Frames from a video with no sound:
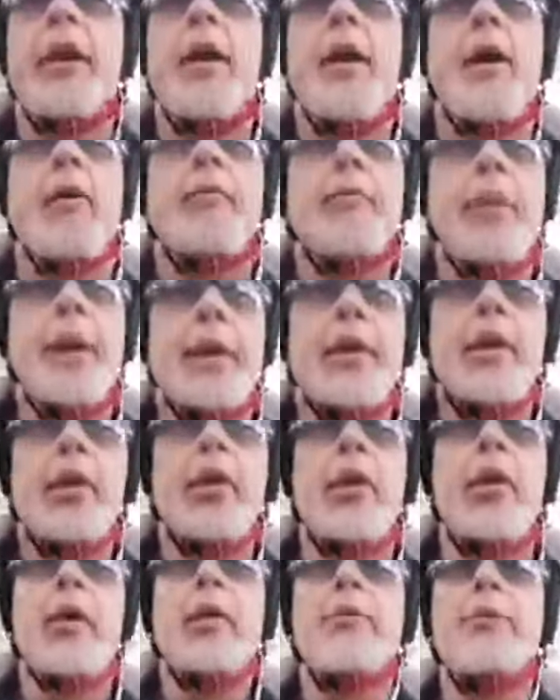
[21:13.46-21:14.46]
I've met a
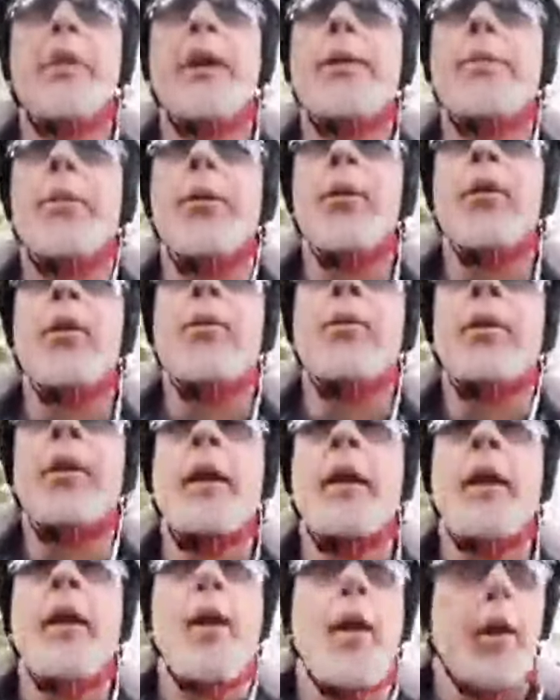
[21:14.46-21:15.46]
lot of people,
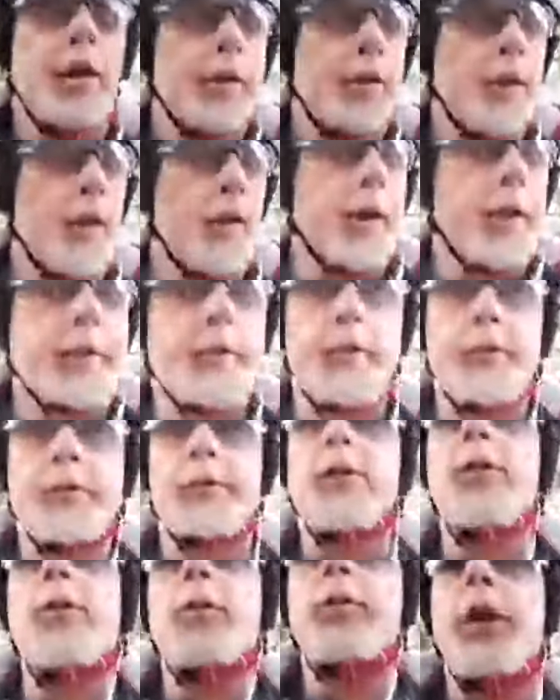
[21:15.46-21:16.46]
I
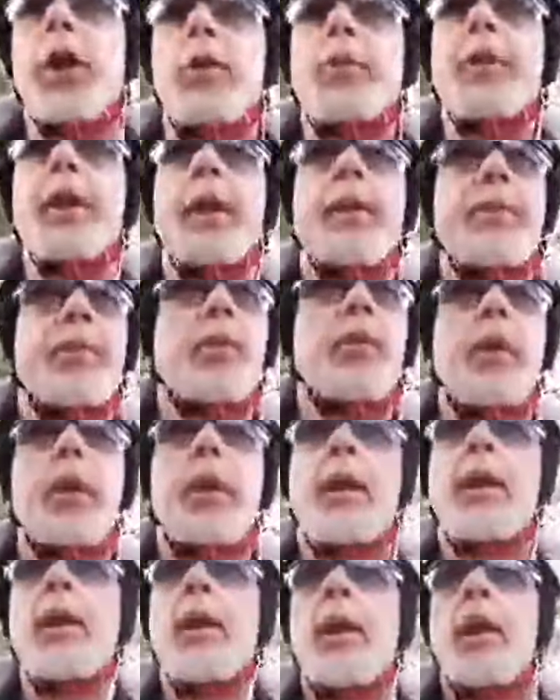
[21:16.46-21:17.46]
still know people
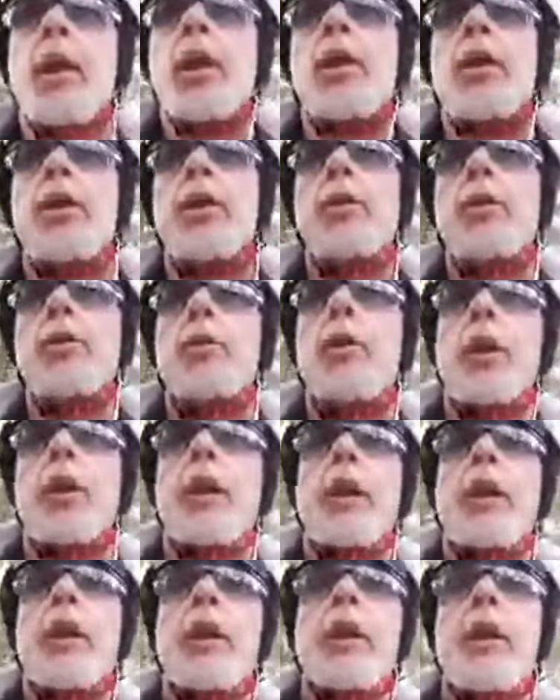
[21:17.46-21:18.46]
who
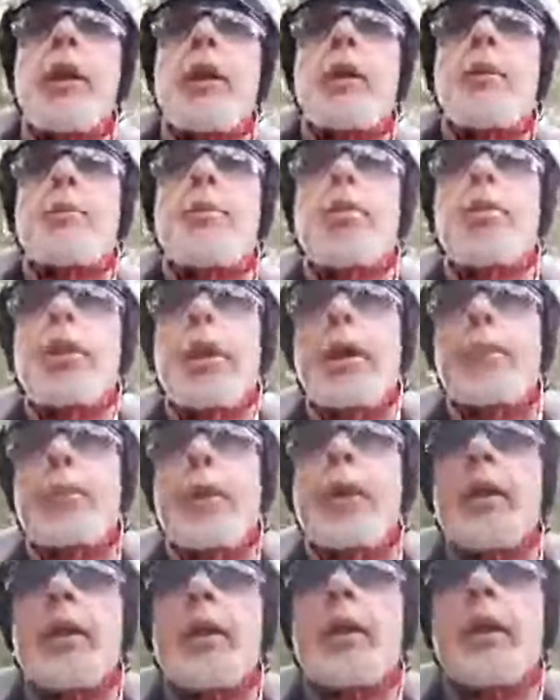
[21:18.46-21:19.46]
put up
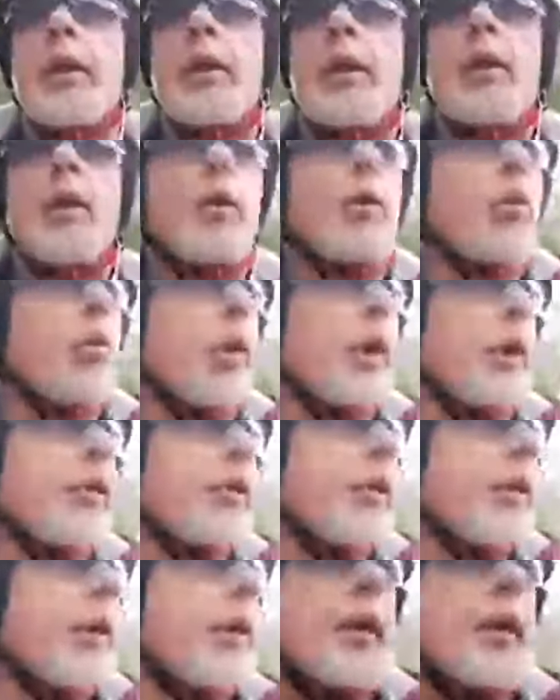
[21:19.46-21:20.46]
with